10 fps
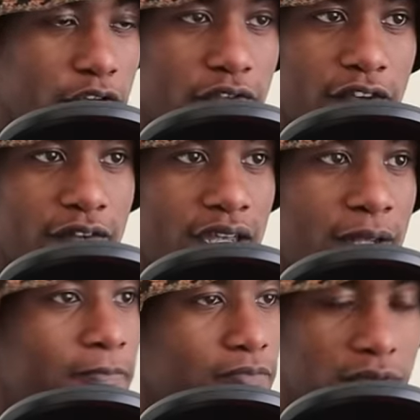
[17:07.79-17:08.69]

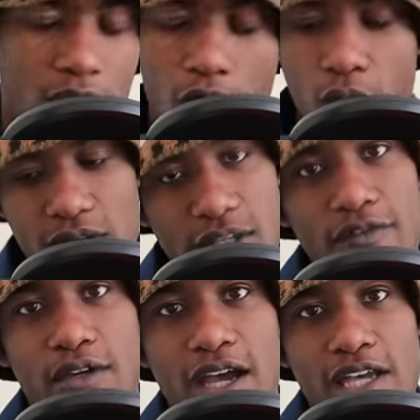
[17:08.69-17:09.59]
post-vid. Always
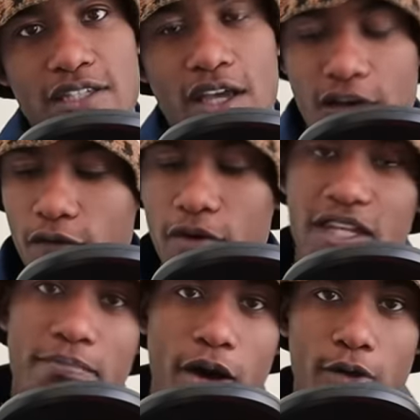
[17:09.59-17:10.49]
love you guys. For
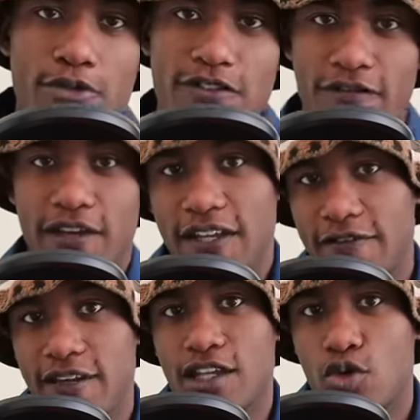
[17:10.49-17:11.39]
the
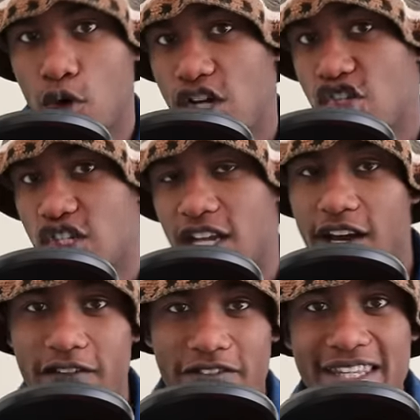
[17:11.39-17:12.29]
post-vid question
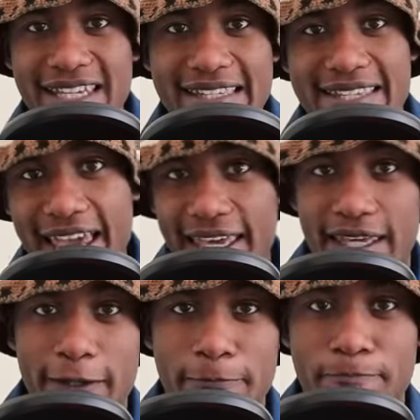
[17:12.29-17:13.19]
of the
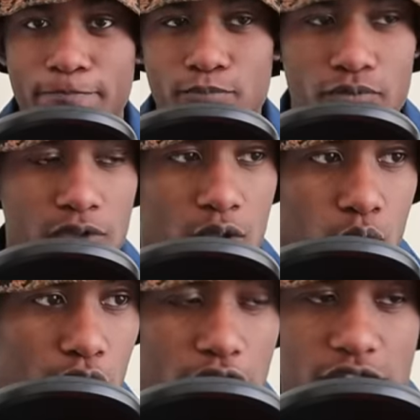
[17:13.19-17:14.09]
day.
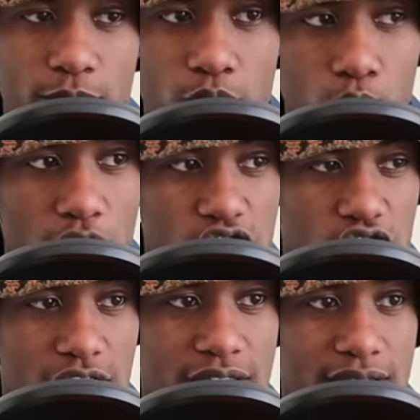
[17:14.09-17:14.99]
What are some
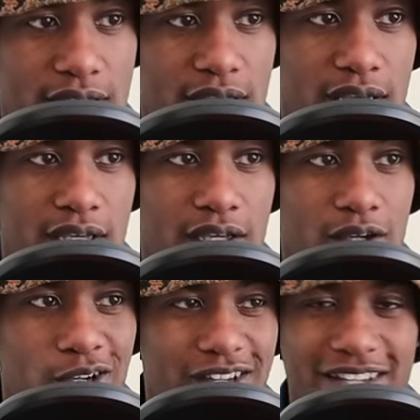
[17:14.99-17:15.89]
questions...
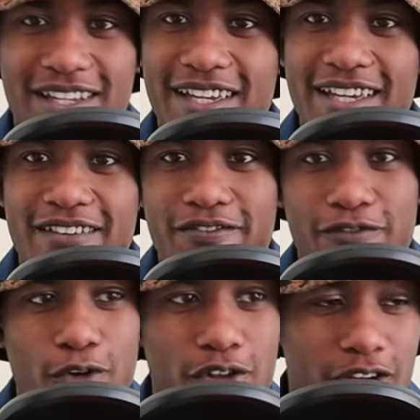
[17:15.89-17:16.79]

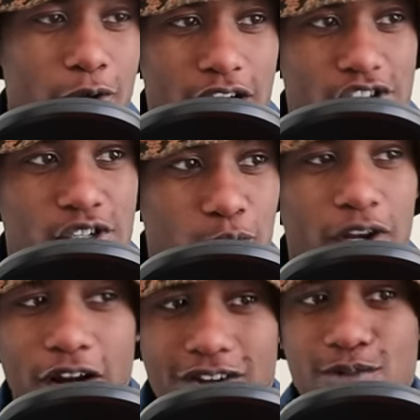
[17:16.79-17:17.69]
For the question,
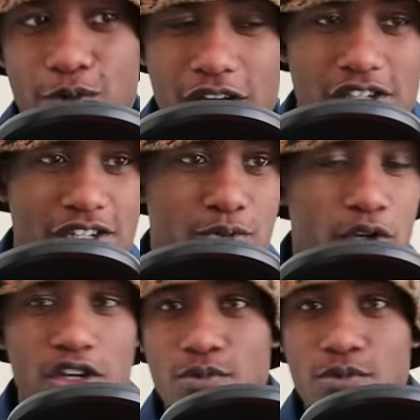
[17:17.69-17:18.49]
what are some questions